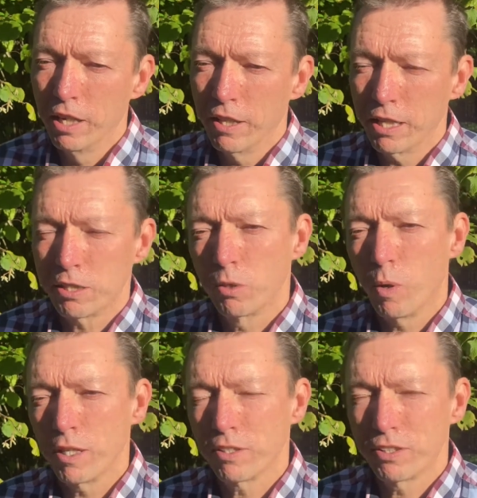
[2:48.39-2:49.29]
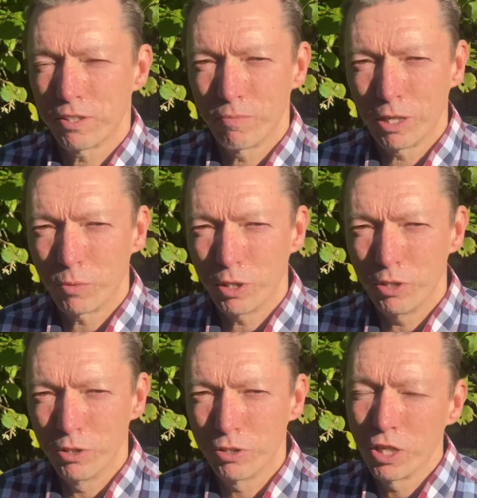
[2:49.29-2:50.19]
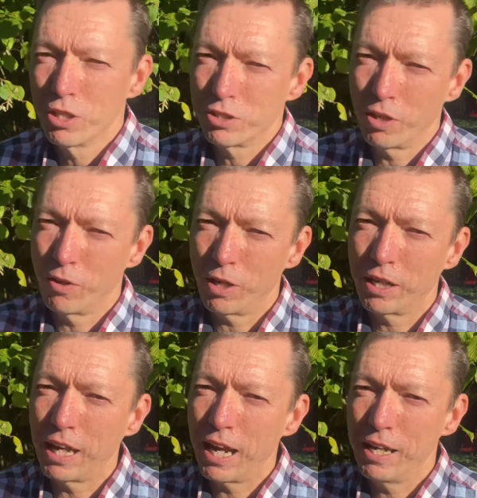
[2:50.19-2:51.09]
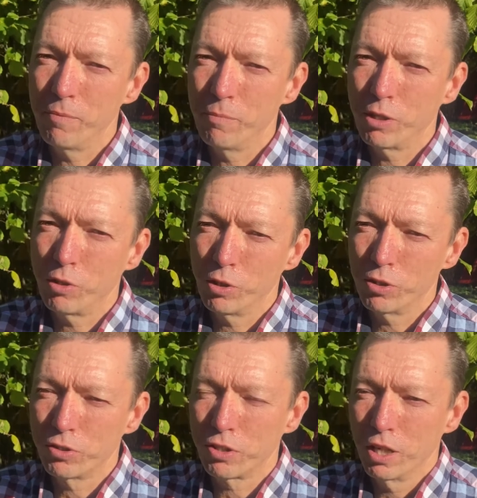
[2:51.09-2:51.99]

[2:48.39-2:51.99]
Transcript: That's the one system that we use. So again, because